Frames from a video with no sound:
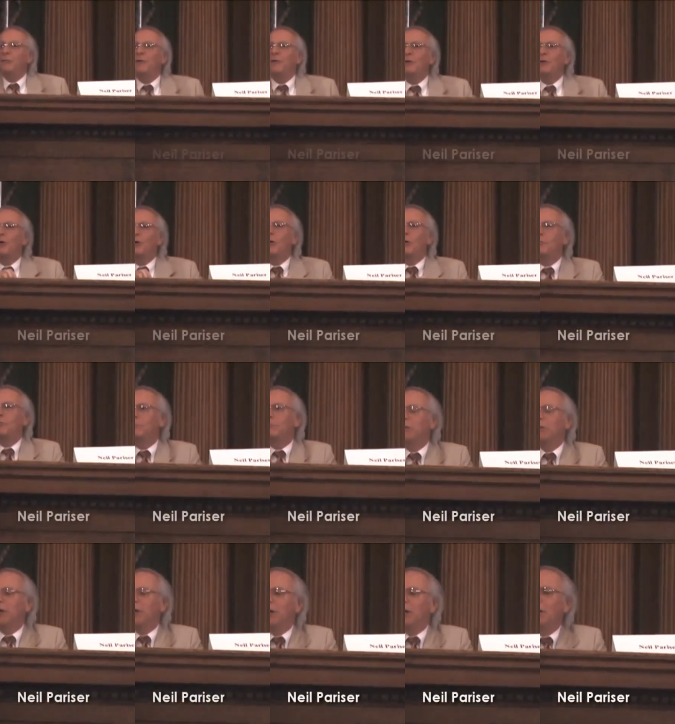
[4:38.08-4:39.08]
we all
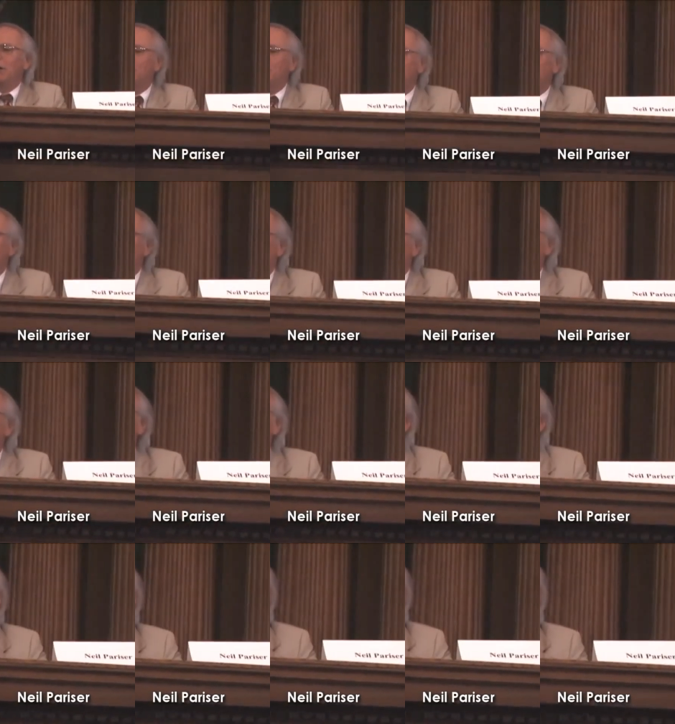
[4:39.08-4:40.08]
uh, have
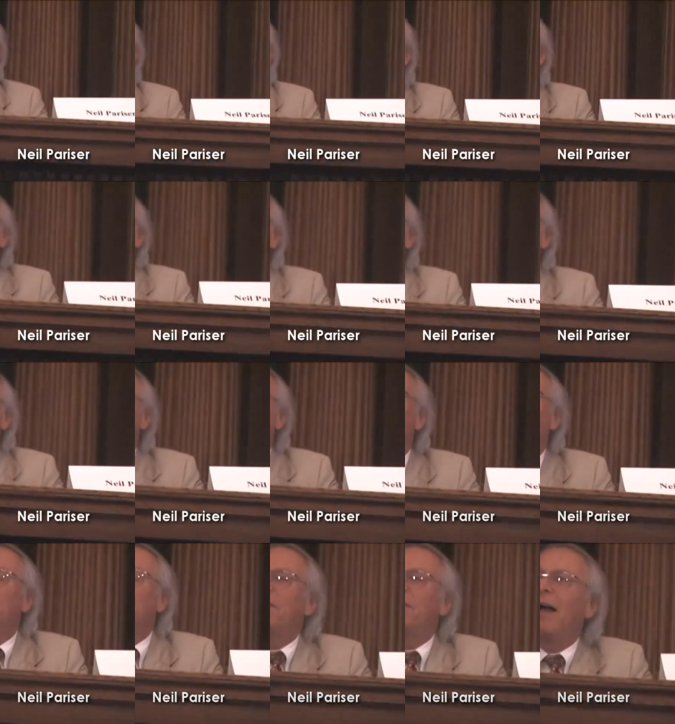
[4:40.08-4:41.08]
not recognized
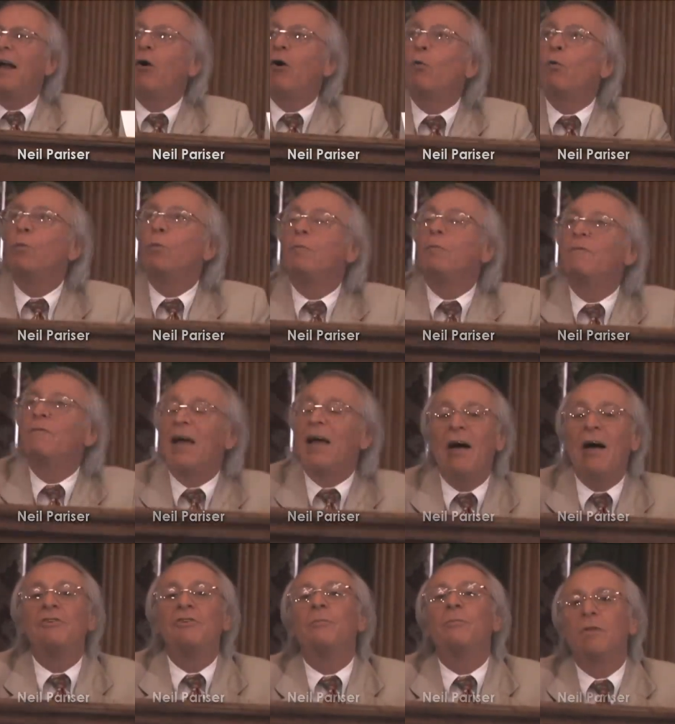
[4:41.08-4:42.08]
enough how
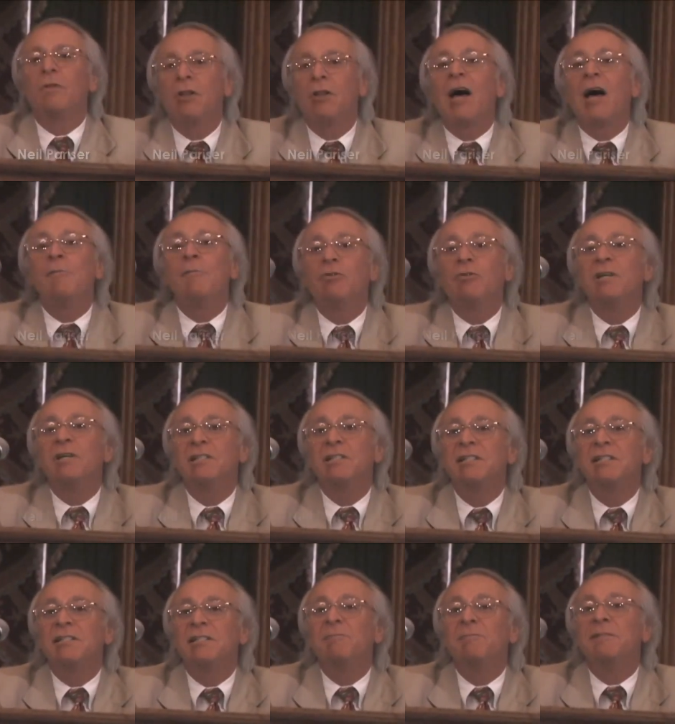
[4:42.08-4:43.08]
valuable the library
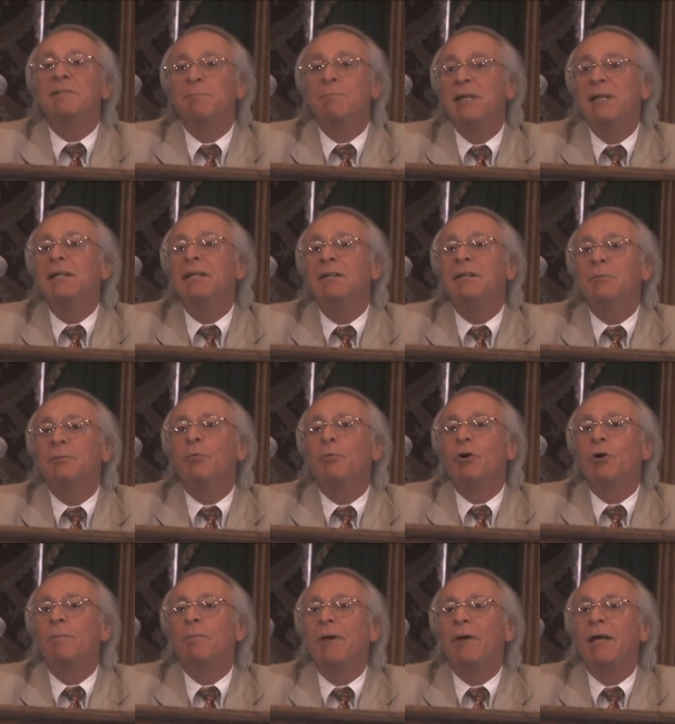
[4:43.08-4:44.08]
system has been to
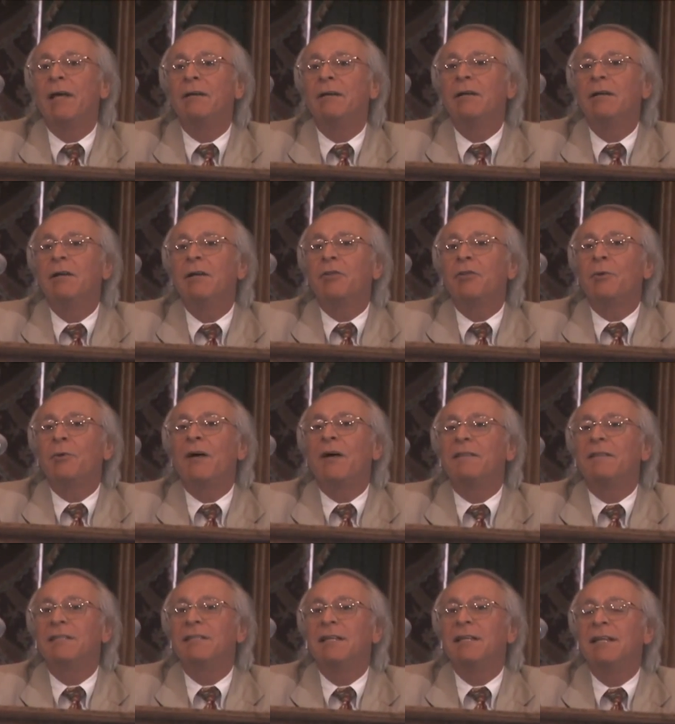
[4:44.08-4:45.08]
broadband
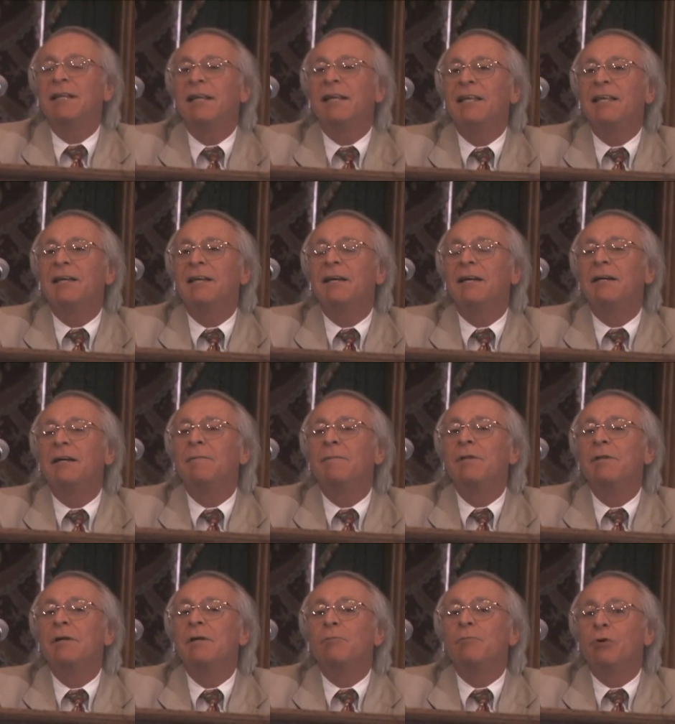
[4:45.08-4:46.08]
throughout the city. I think uh,
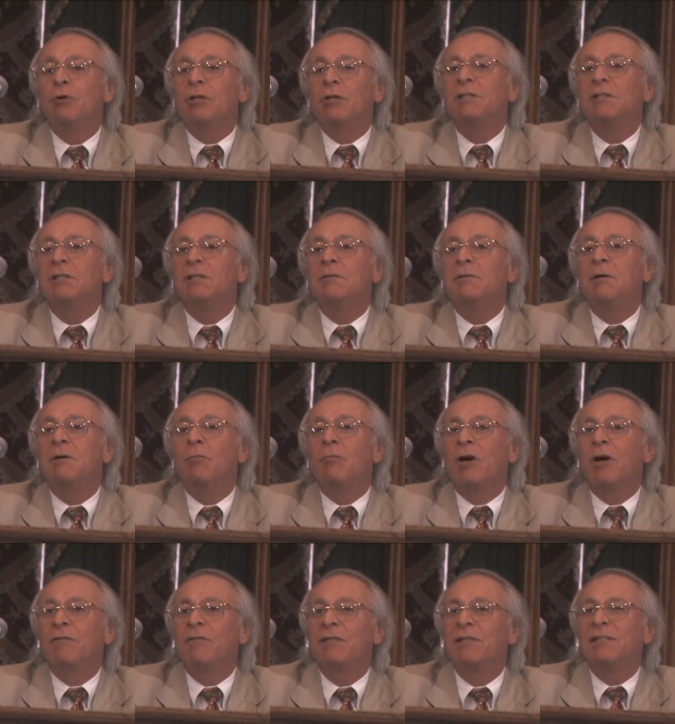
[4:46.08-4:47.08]
Brooklyn's a, a
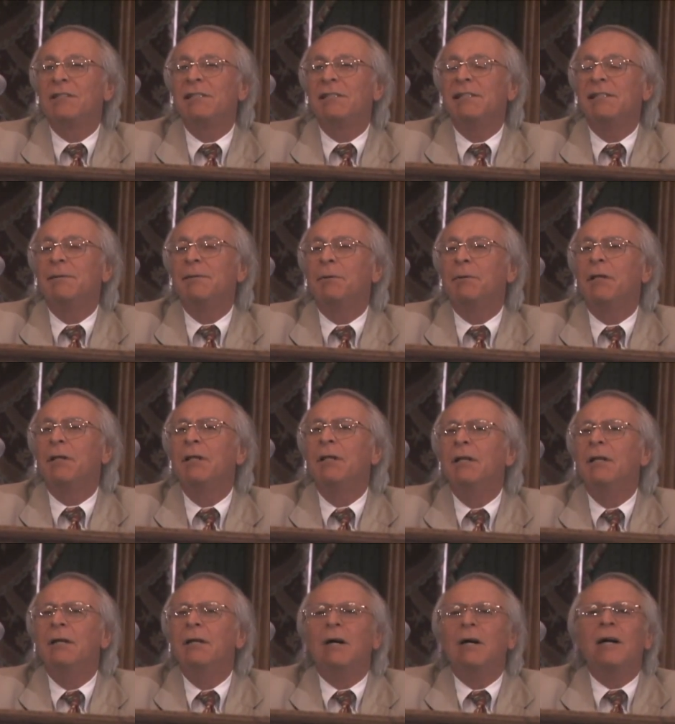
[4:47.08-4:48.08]
marvelous example.
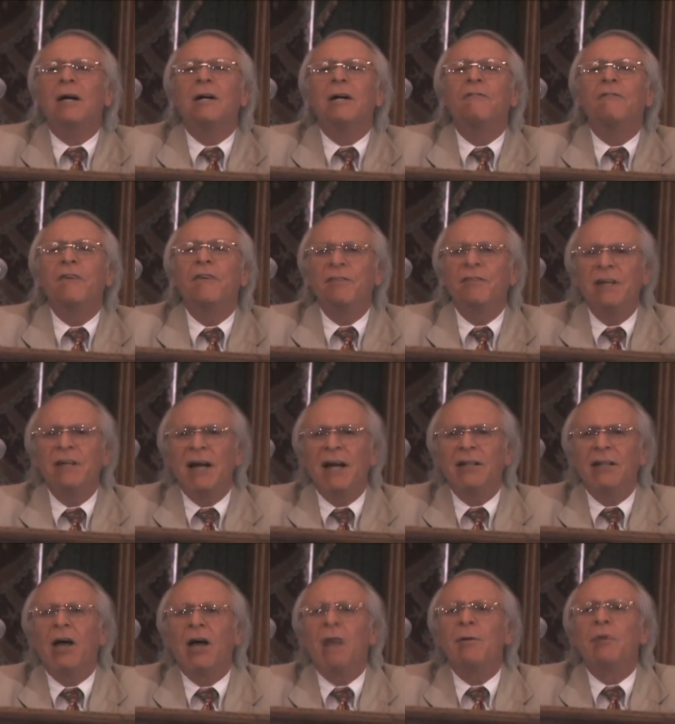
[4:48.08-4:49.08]
Uh,
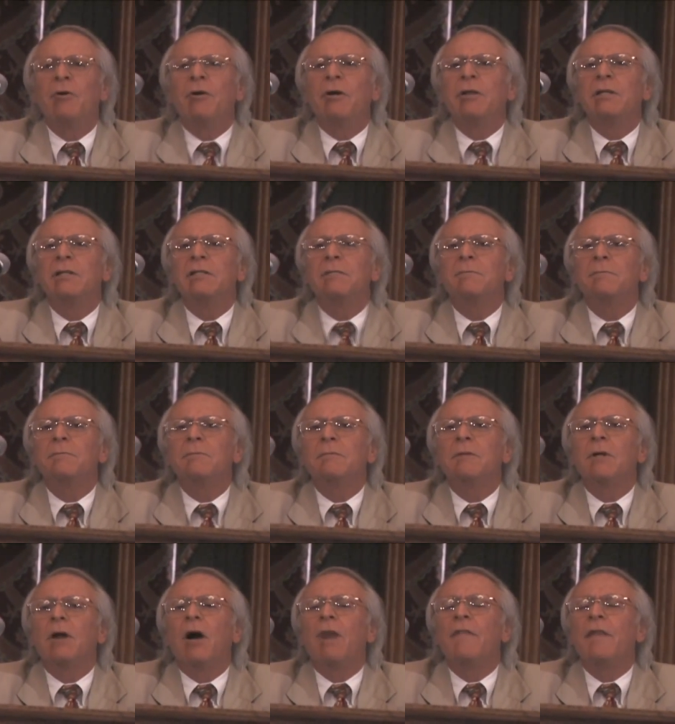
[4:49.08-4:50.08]
fifty-nine libraries.
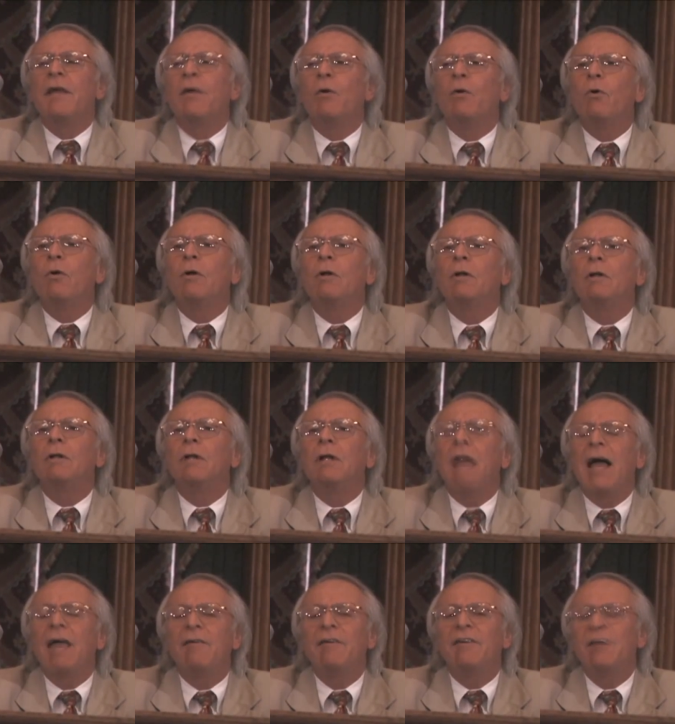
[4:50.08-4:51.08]
Are they all
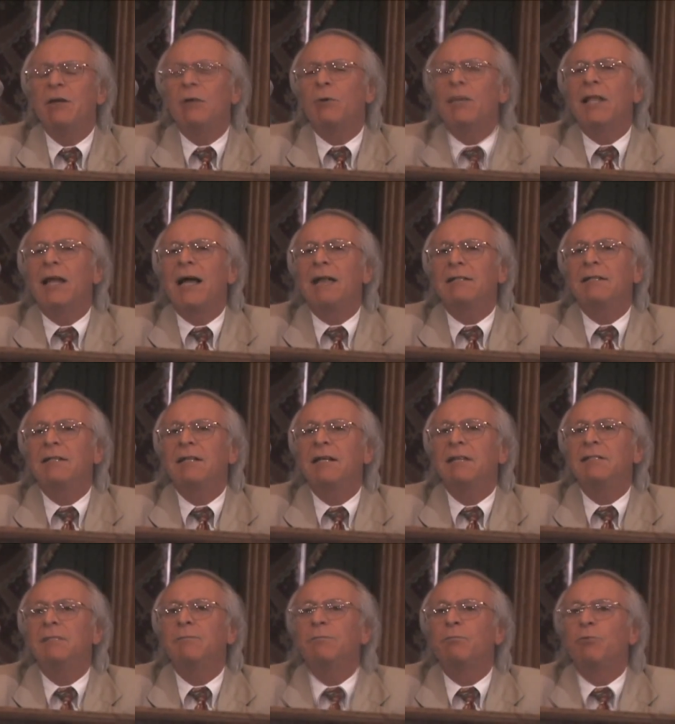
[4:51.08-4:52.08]
have equal
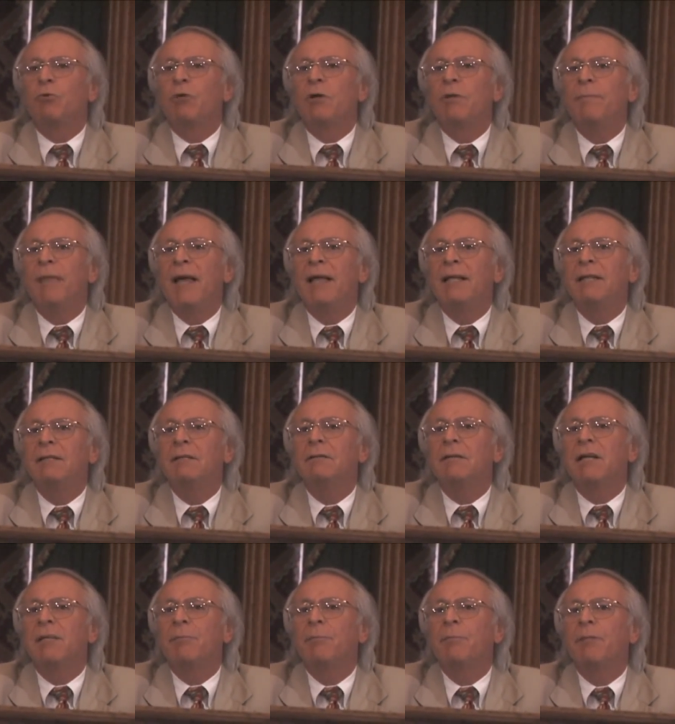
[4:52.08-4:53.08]
access broadband
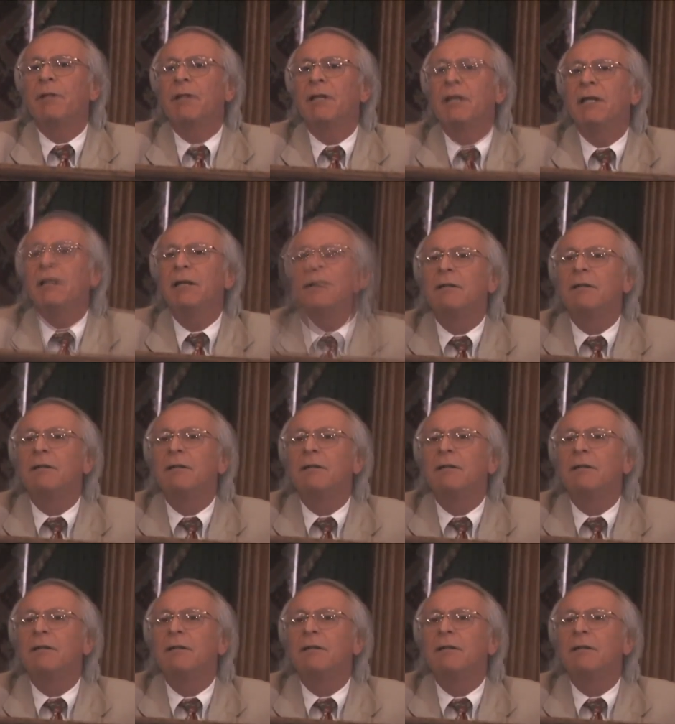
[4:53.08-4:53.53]
capability?